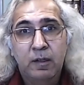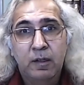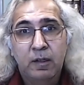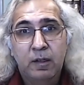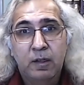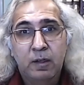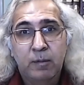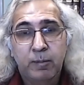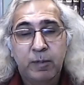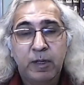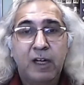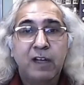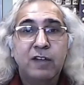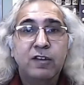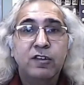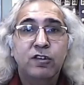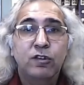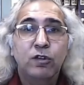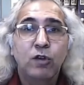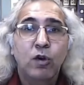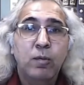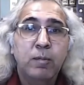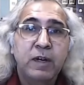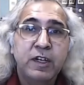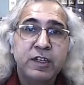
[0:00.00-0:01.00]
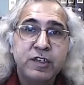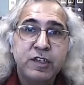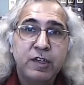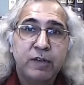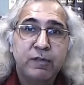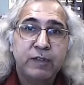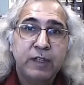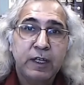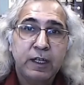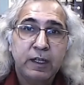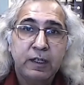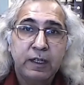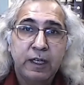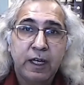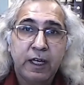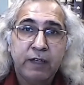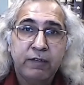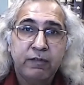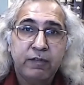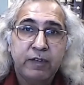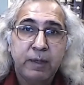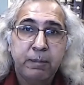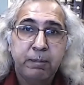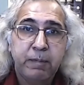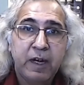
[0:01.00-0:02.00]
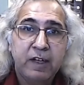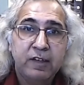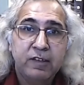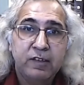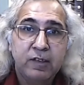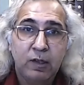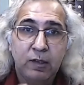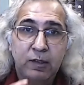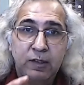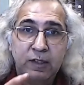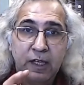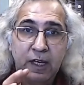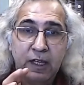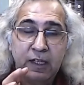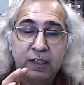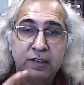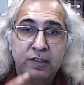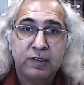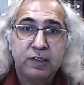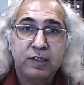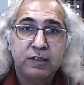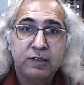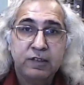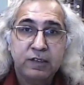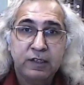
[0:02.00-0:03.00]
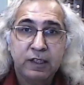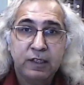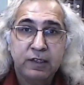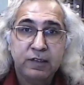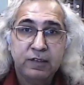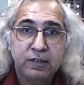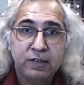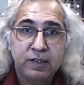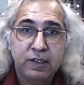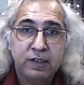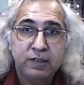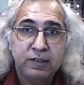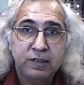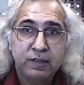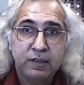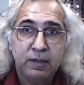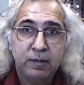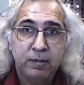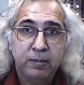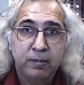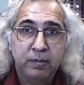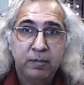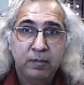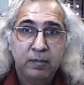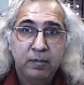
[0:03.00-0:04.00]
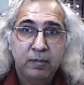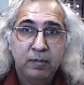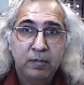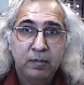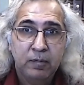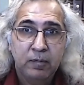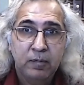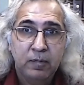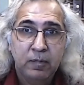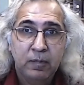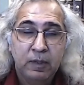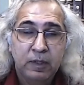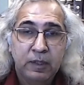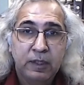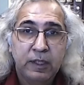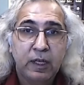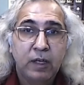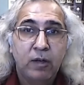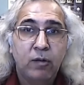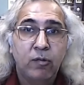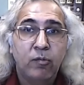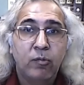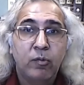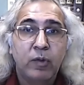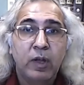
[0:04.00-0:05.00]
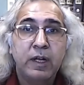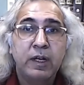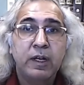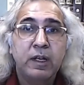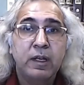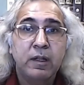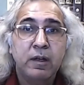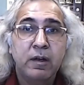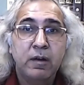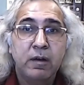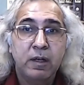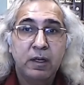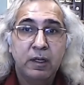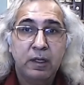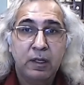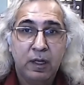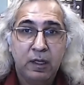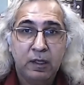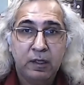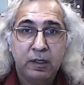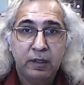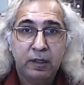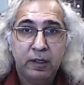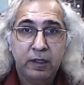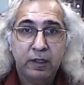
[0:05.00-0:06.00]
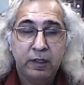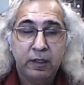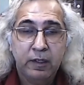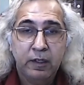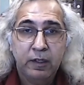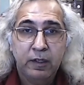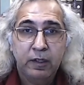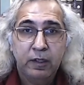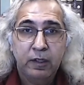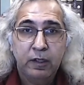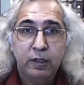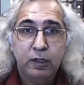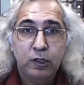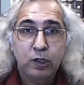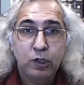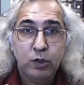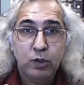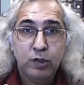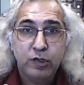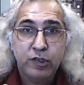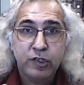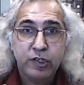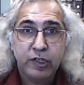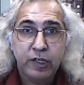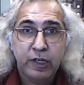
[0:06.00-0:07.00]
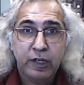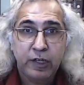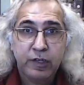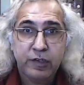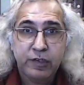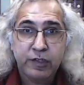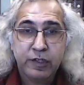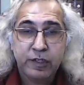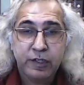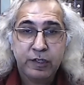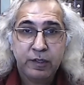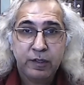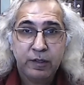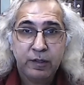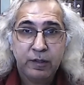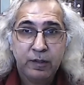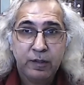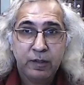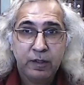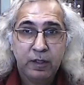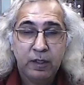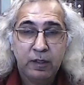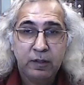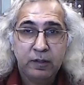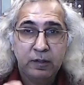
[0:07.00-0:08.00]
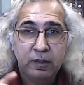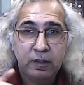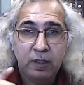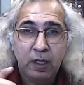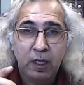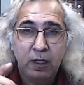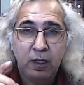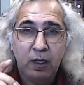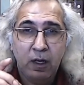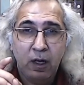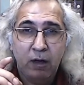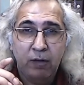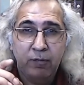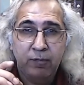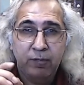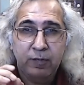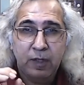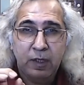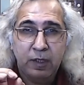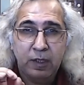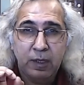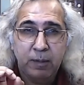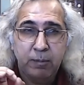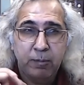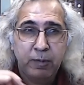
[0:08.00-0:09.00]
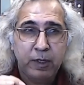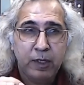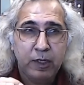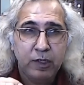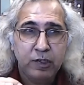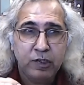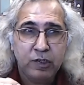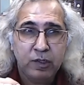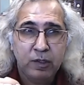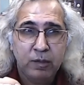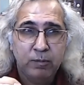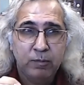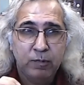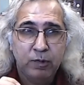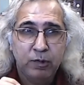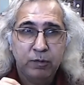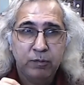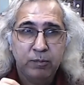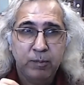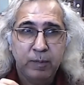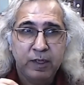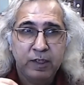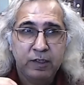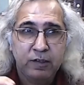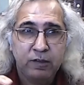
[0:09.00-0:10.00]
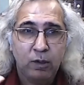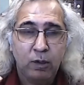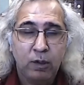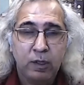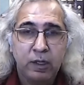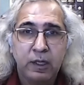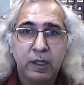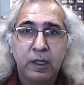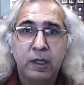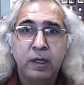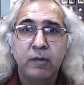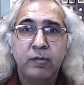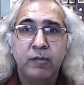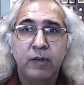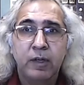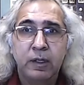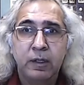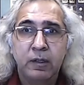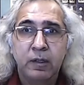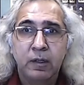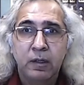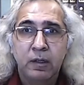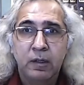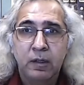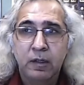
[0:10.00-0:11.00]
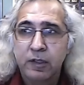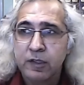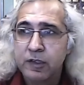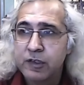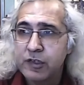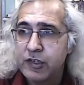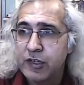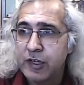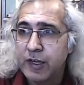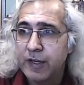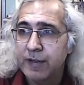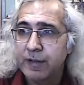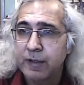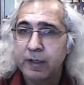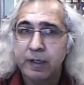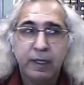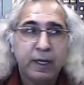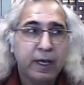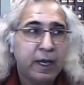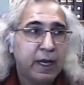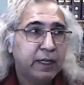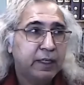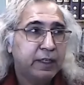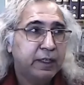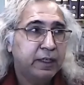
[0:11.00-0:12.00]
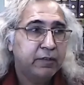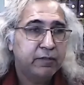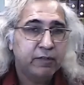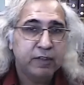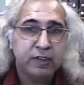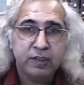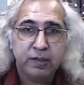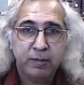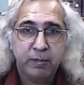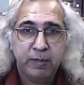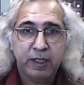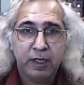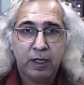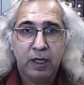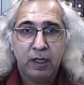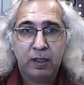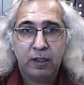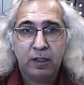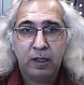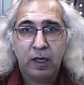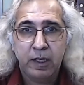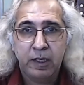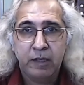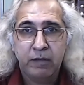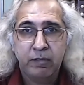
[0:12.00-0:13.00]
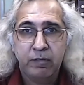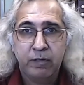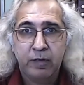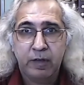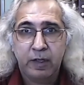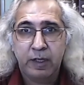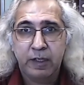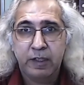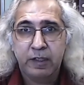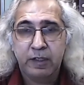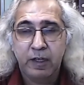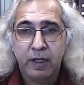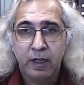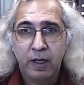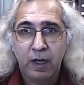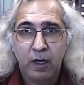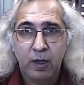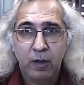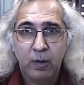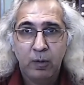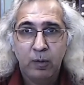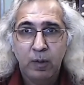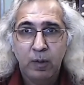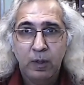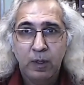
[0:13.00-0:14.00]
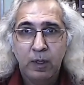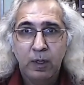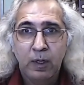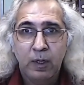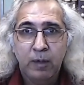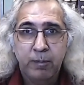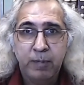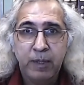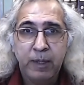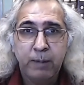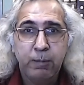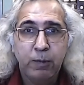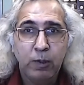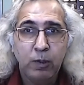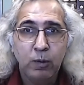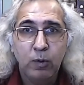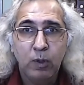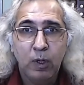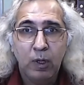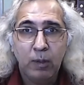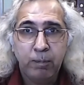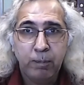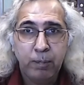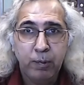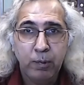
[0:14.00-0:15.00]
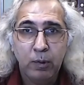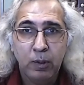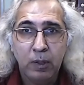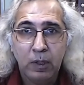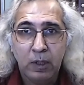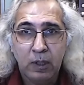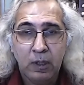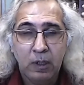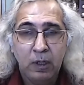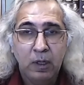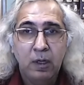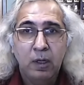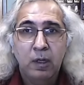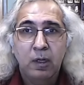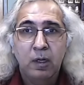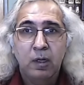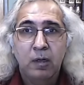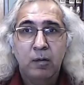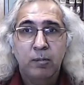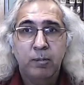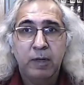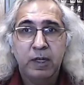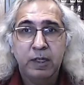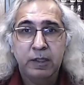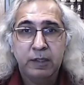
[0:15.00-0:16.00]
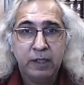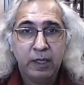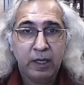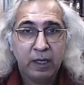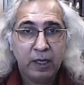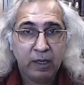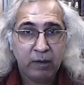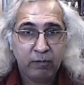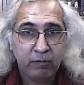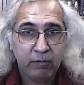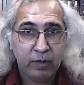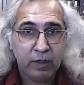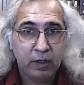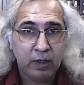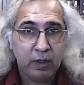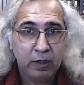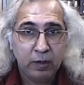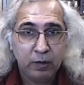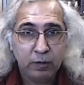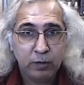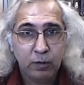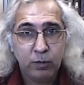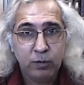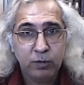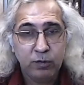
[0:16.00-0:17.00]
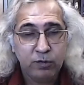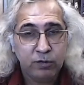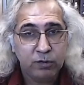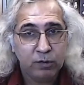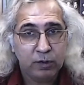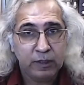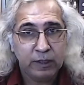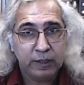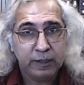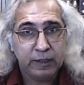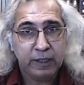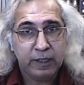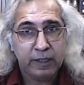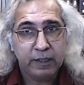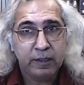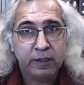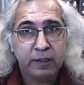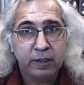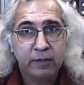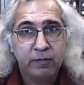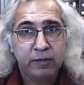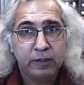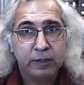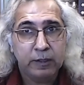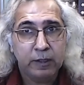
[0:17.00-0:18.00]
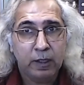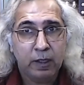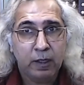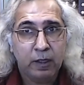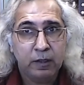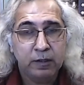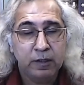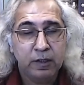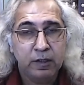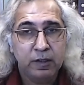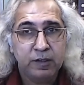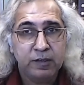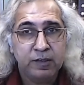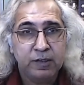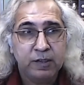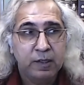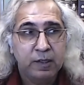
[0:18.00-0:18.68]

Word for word: Because so much of their life depends on the existing system, they are very reluctant to change it. Right? Think of the liberation movements or even general activism in our life right now. People who are poor, but they have learned through solidarity with others